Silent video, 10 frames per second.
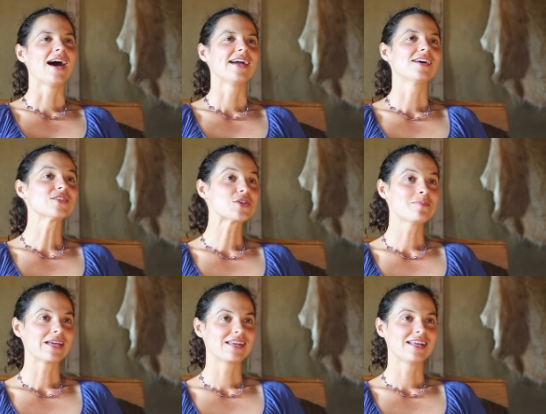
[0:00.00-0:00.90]
I also
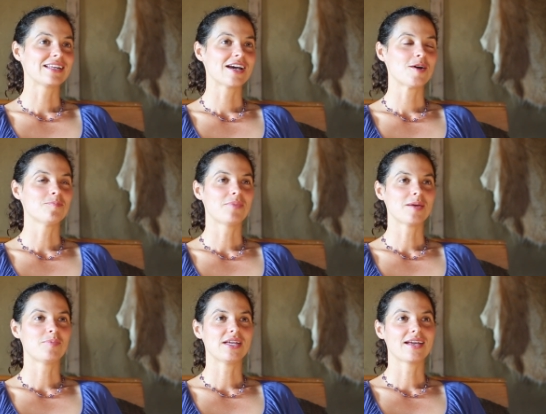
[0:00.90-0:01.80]
make an income
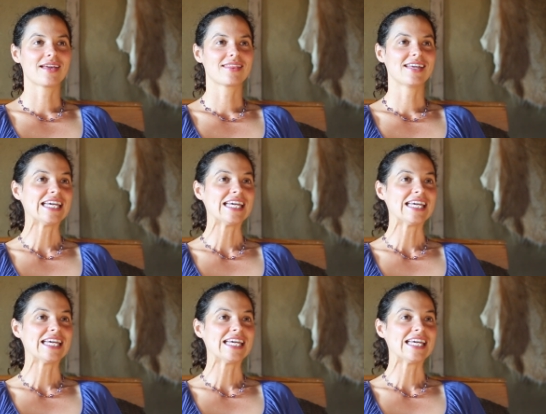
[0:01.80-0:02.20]
by being the